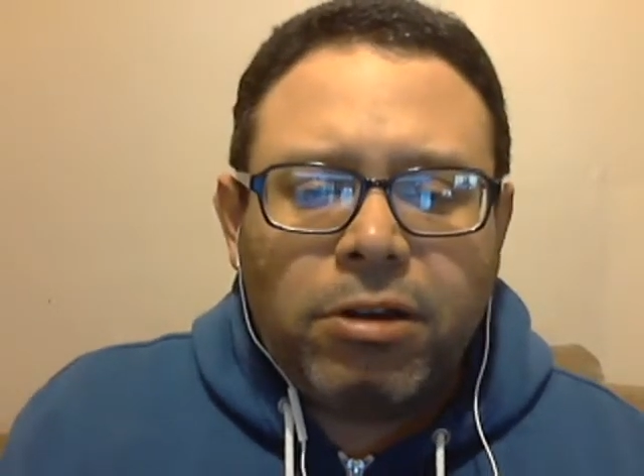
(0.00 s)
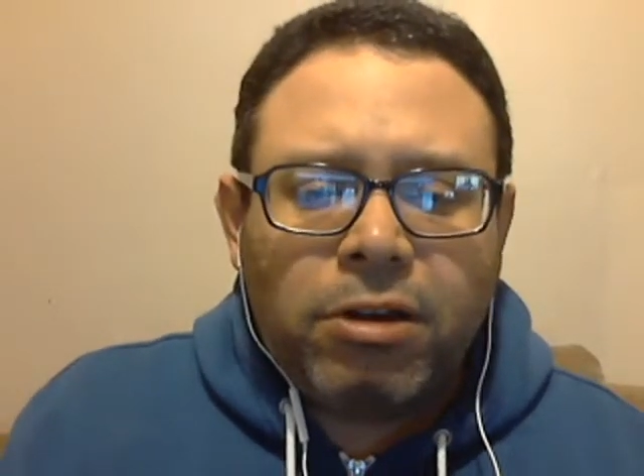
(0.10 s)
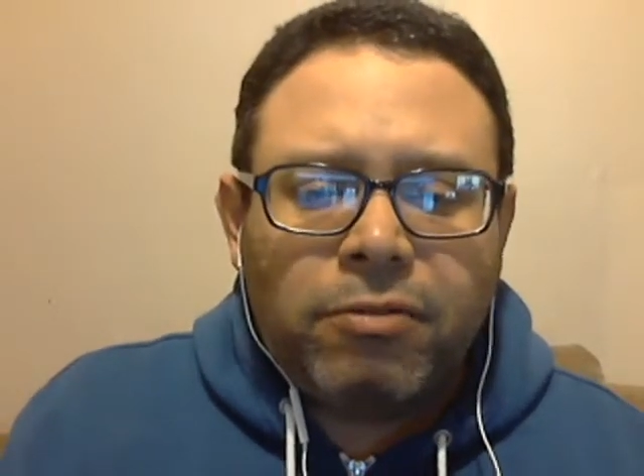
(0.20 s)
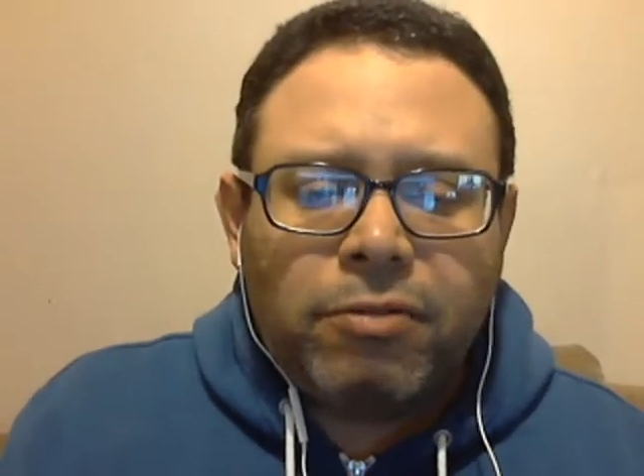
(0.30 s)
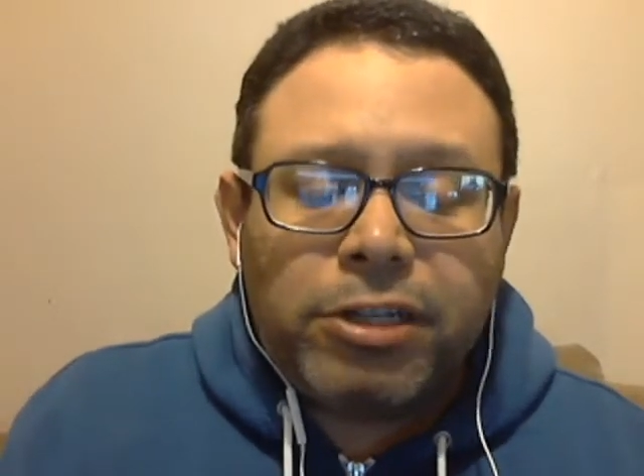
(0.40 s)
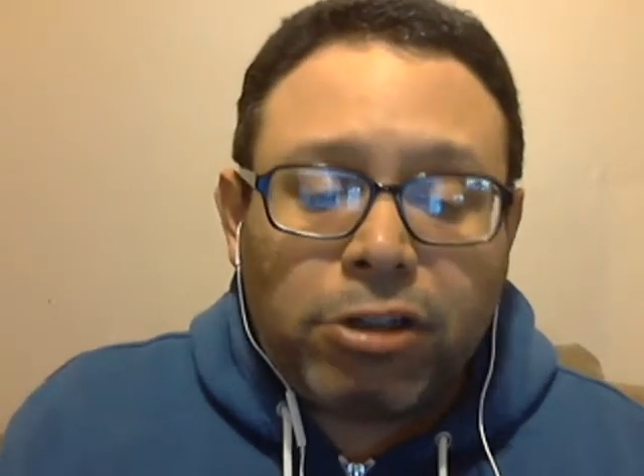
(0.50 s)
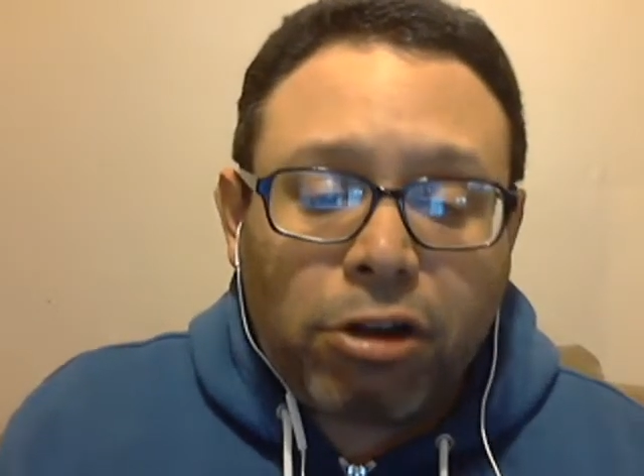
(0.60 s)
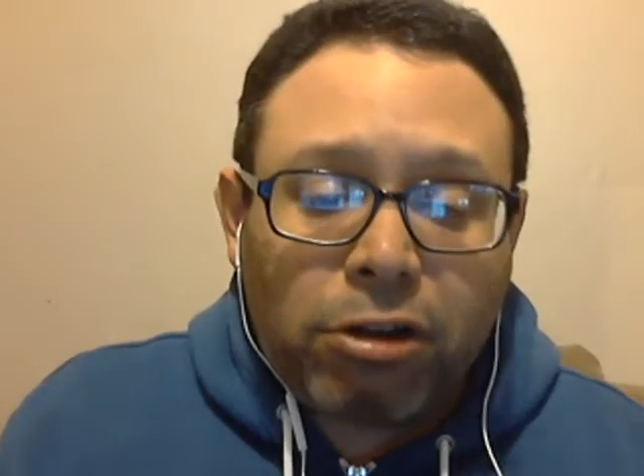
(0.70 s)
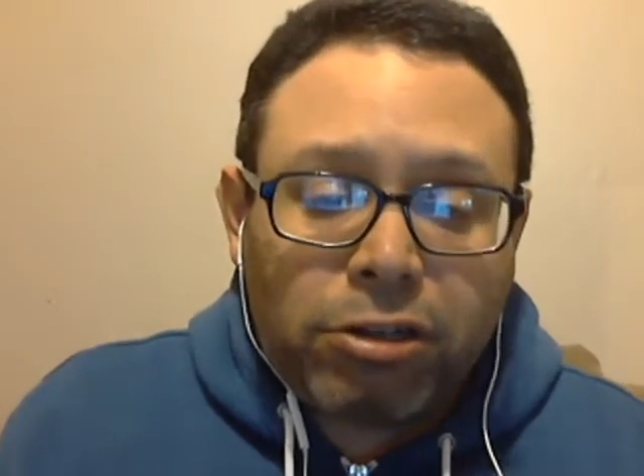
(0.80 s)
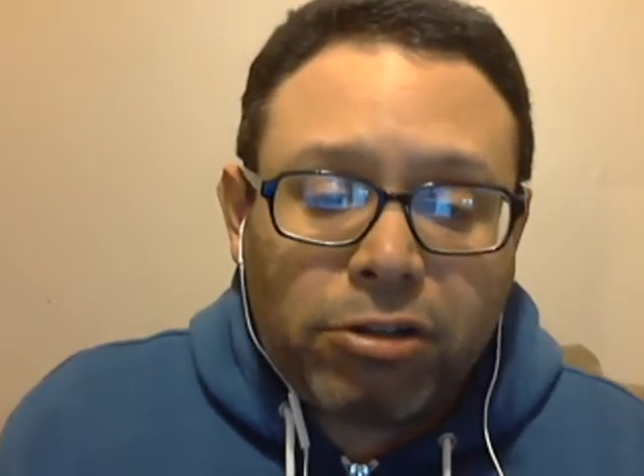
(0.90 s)
of Ray's
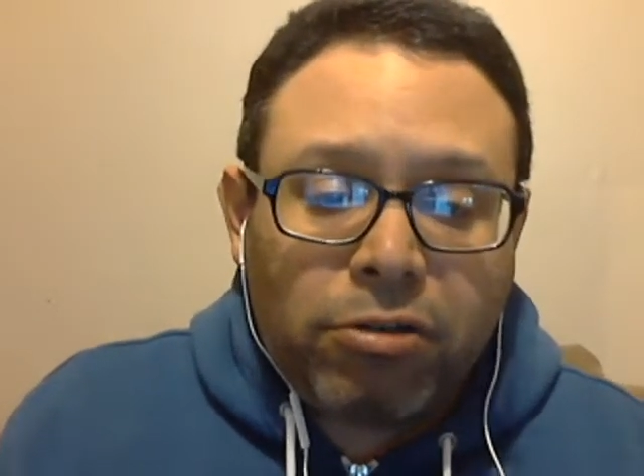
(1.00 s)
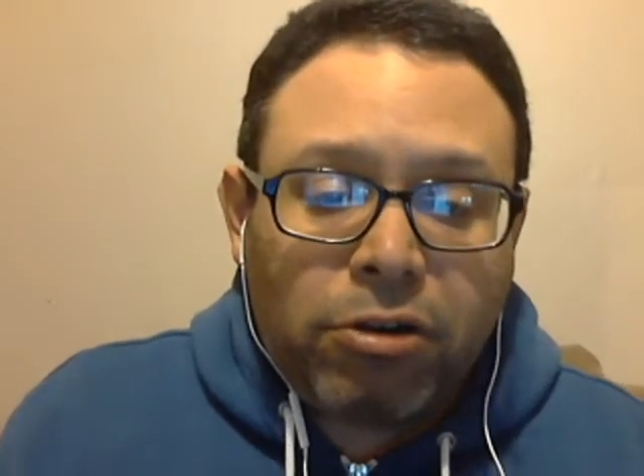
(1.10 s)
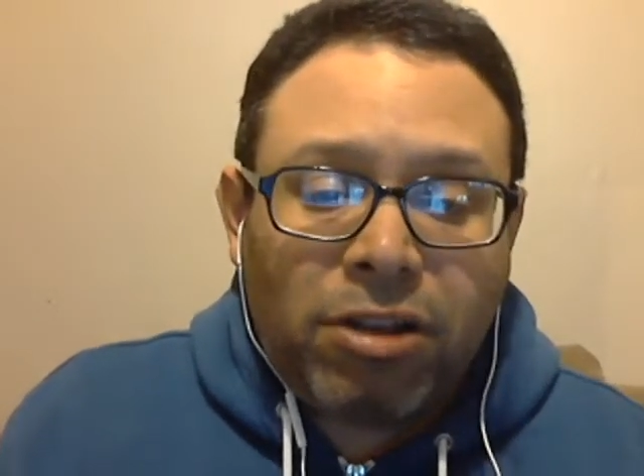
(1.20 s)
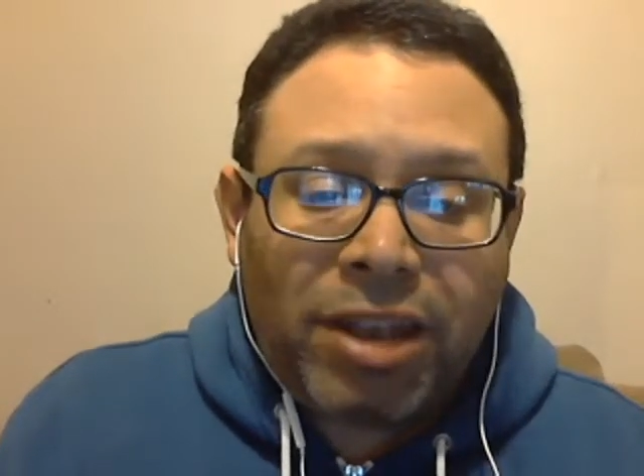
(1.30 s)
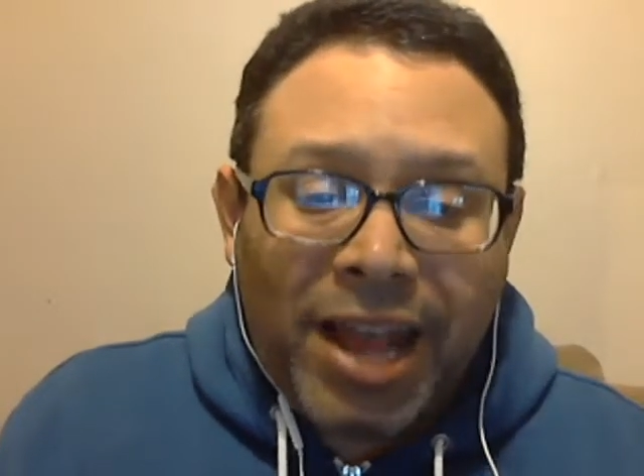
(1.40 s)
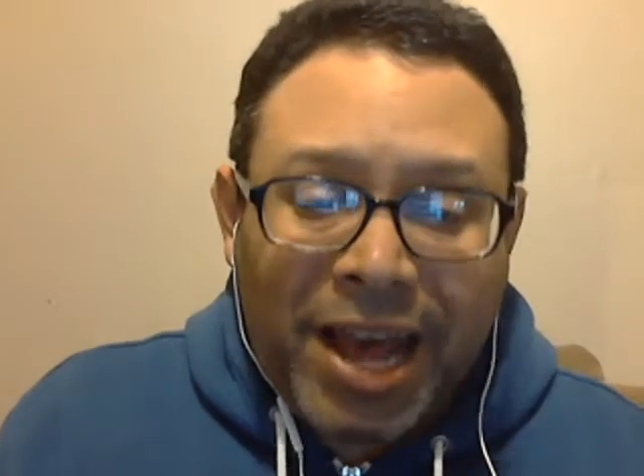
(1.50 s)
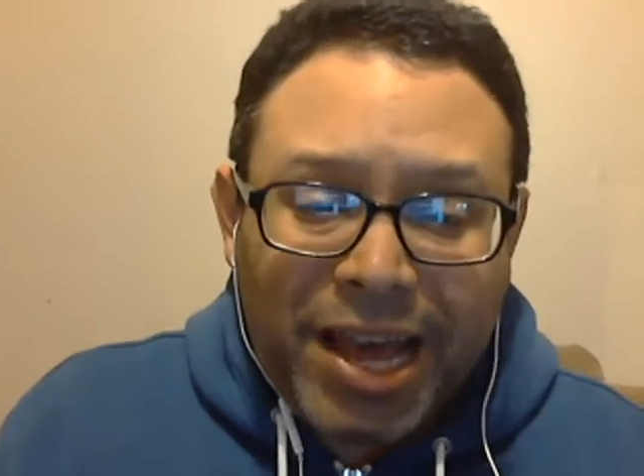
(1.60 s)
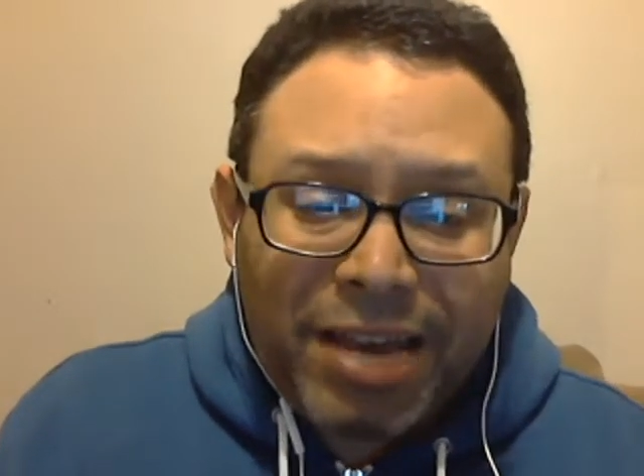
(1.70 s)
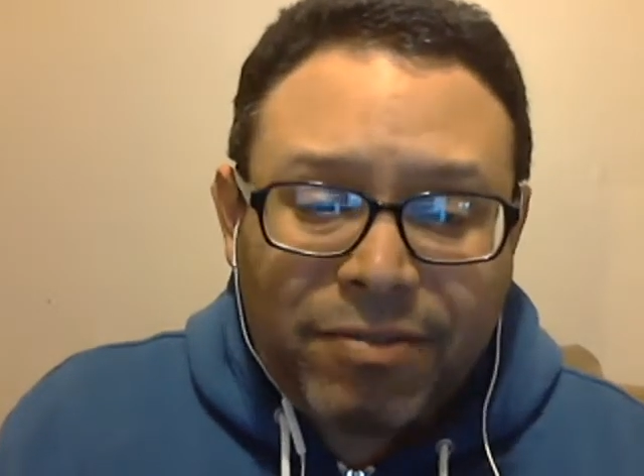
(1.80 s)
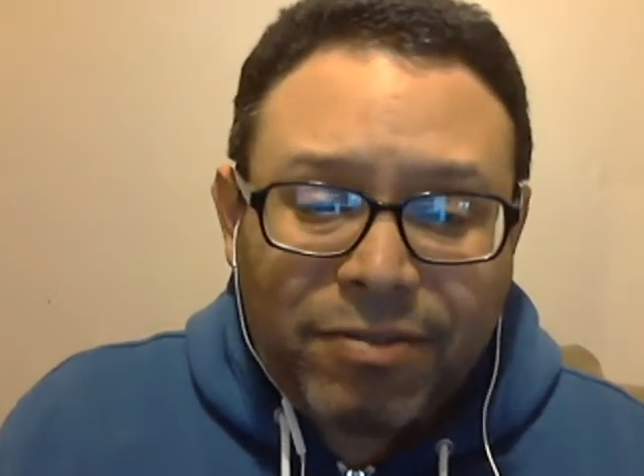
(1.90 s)
Talk Show
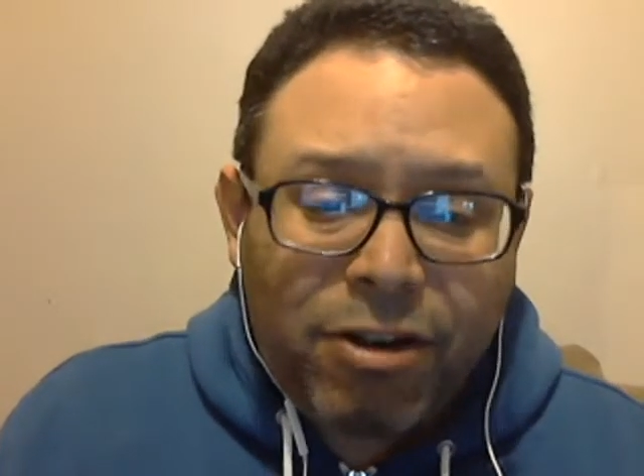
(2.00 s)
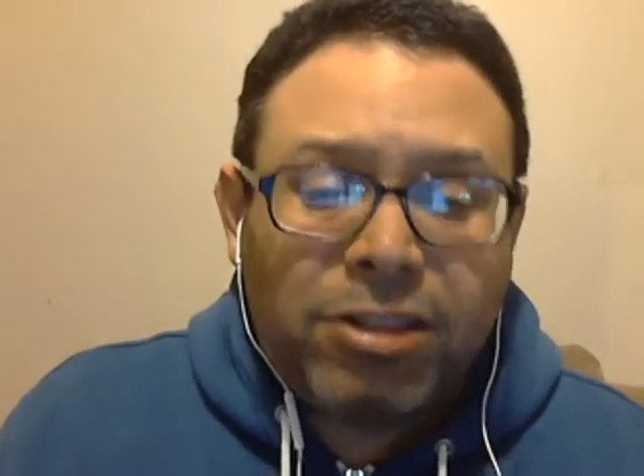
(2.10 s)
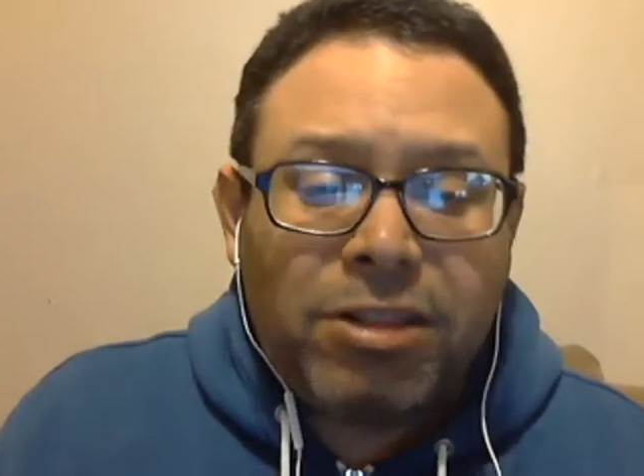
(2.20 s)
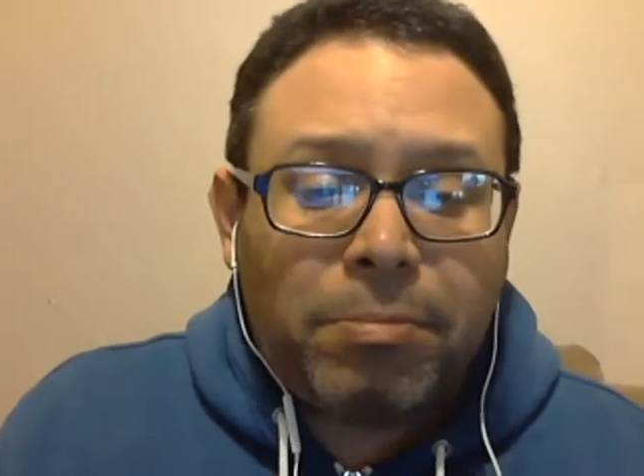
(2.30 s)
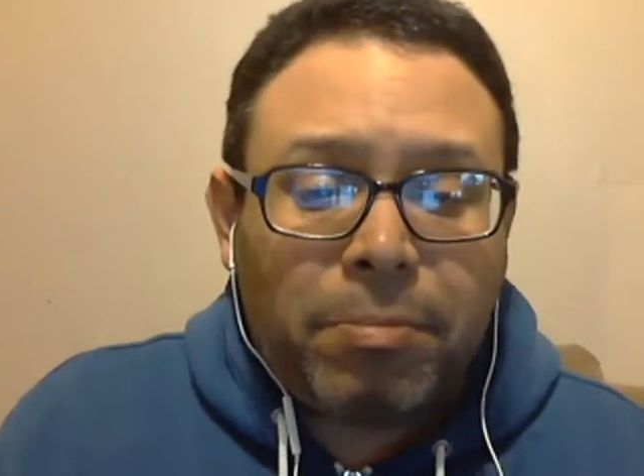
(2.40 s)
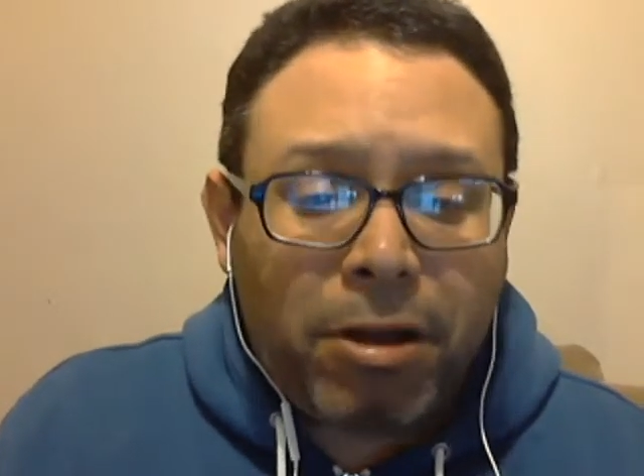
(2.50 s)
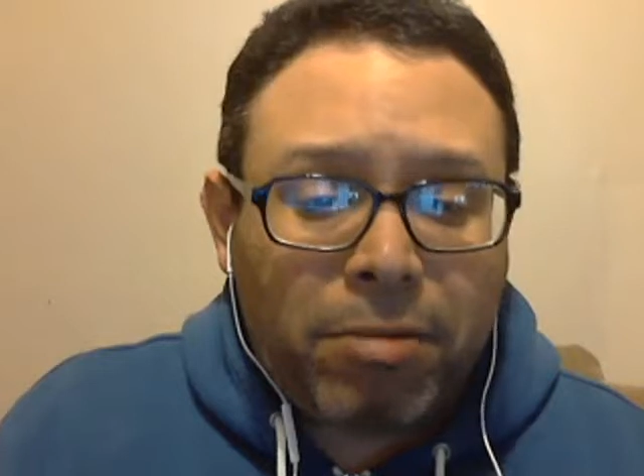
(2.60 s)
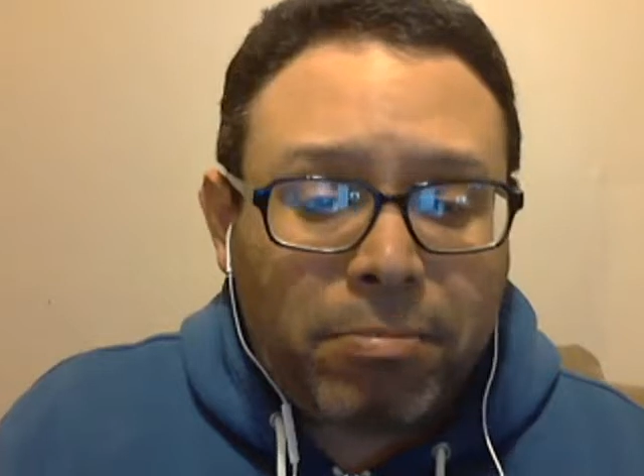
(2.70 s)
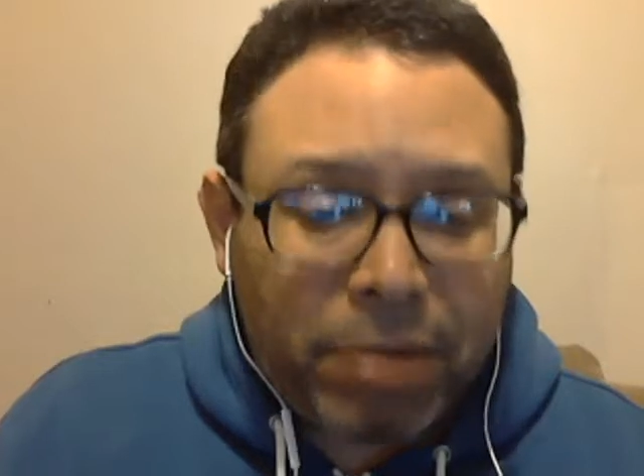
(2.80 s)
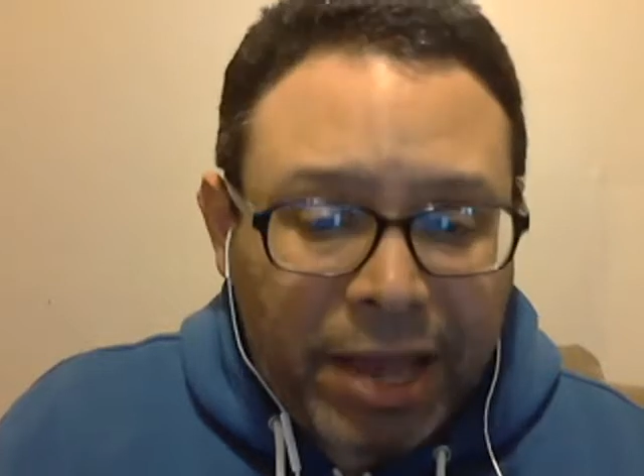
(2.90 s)
live
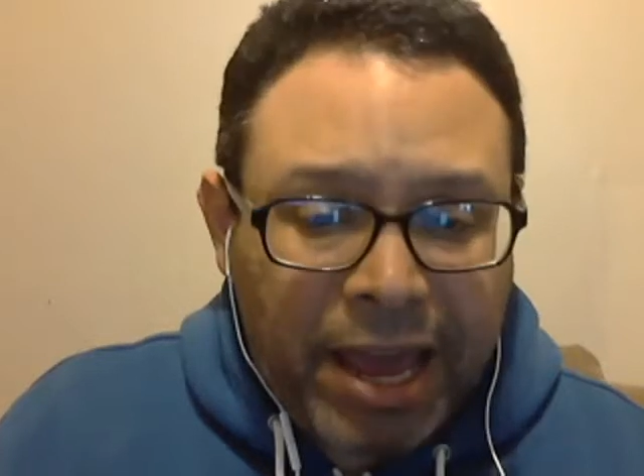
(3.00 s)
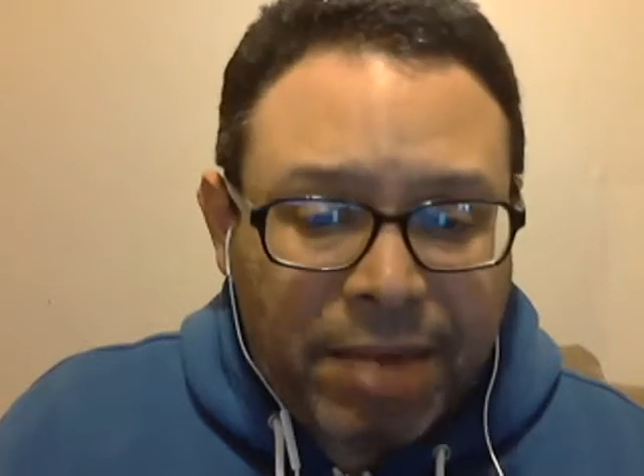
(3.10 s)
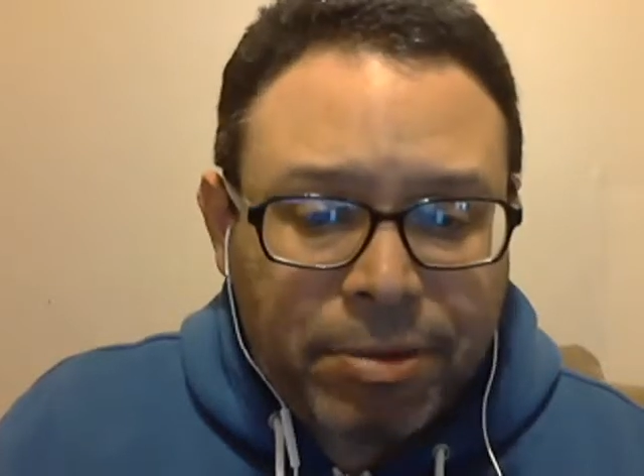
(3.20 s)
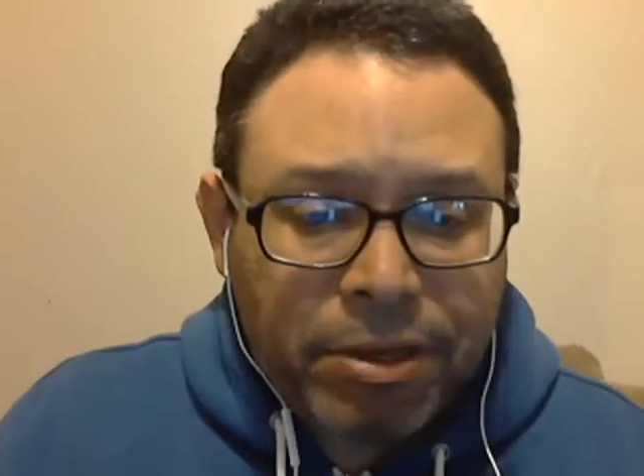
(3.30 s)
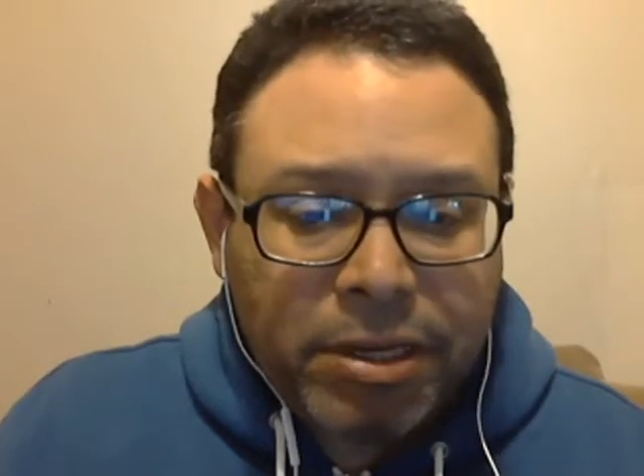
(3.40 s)
on Blab